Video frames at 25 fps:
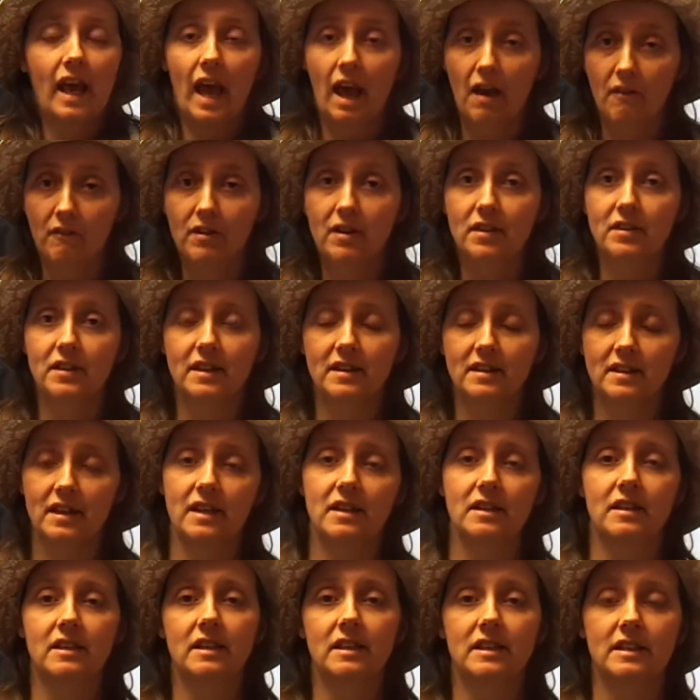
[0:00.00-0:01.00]
everything
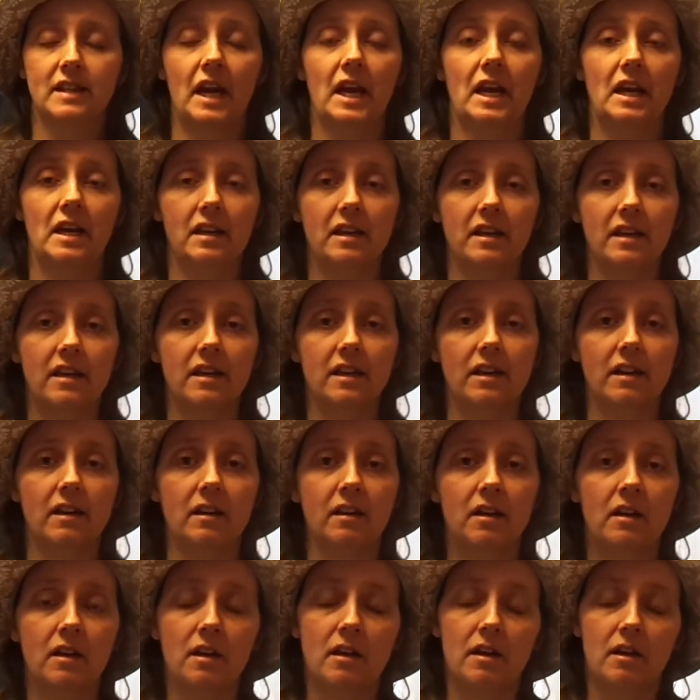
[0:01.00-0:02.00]
done the entire year.
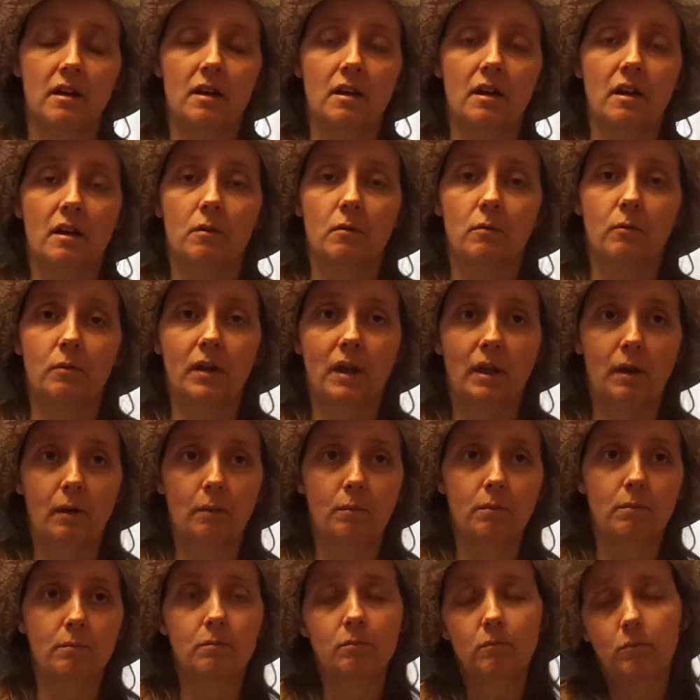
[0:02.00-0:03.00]
We
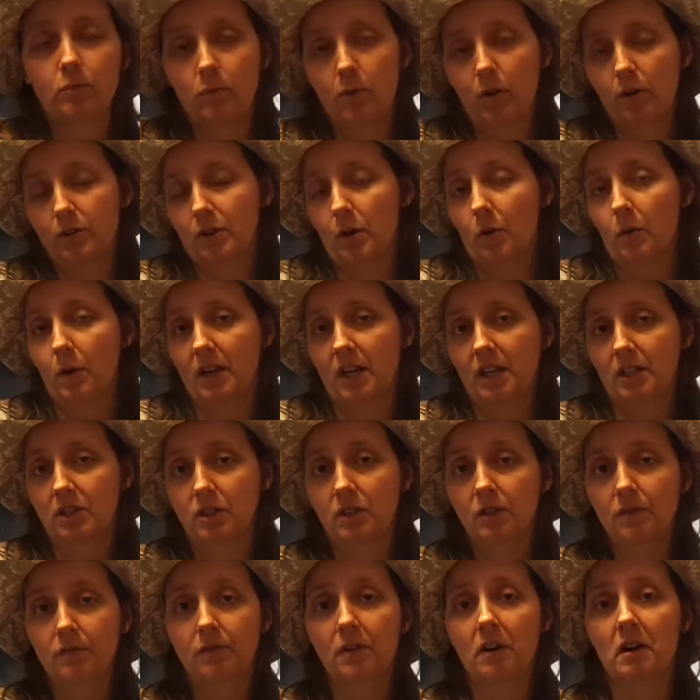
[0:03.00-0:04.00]
don't want to get
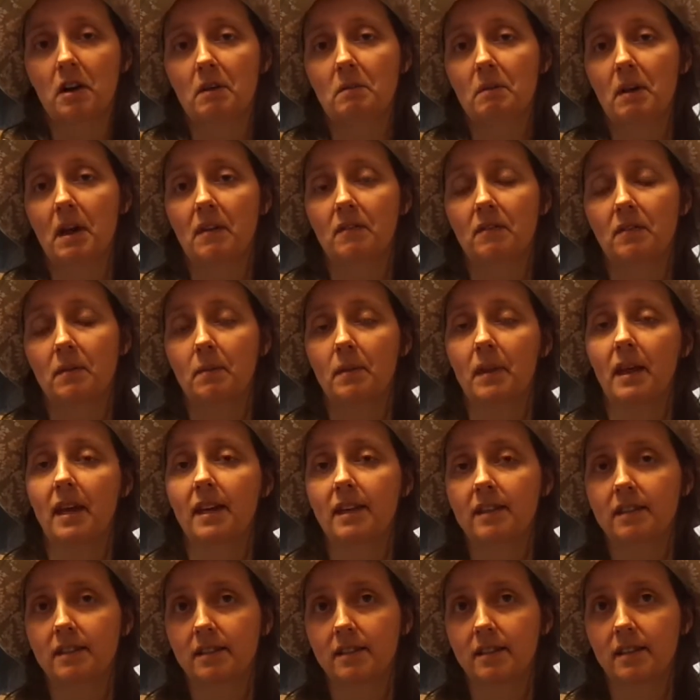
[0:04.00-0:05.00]
too far away from
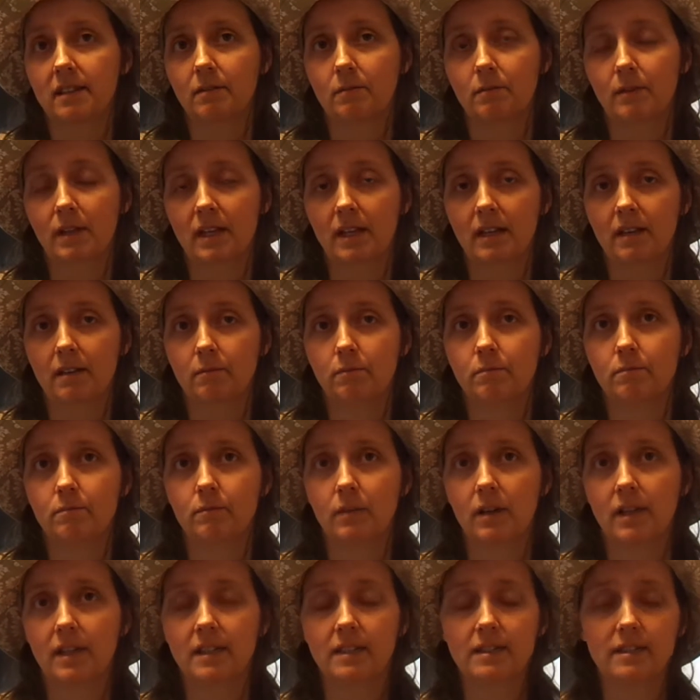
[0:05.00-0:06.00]
that, and we
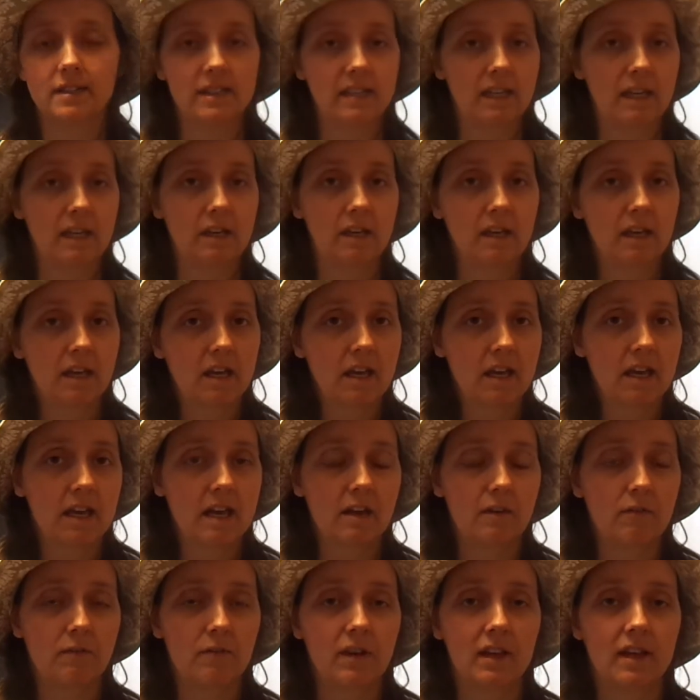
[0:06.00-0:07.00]
want to see
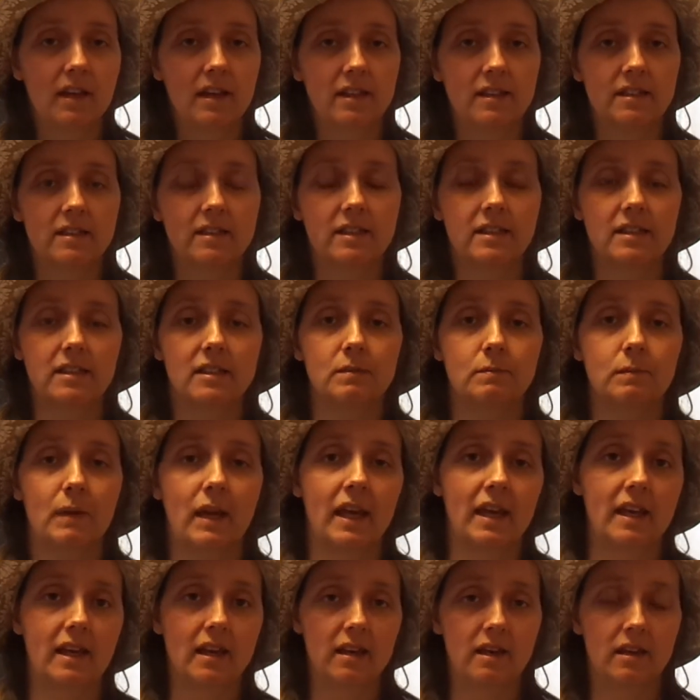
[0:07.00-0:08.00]
if we can just
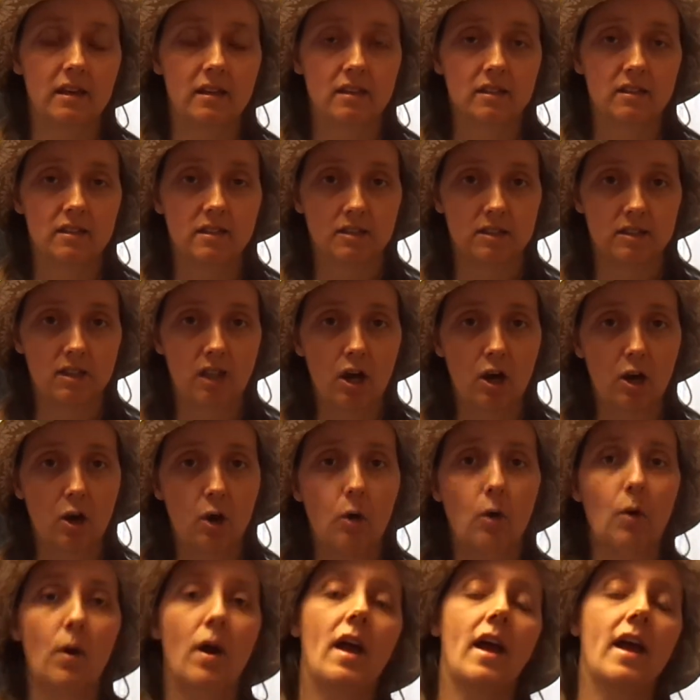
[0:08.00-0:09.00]
make slow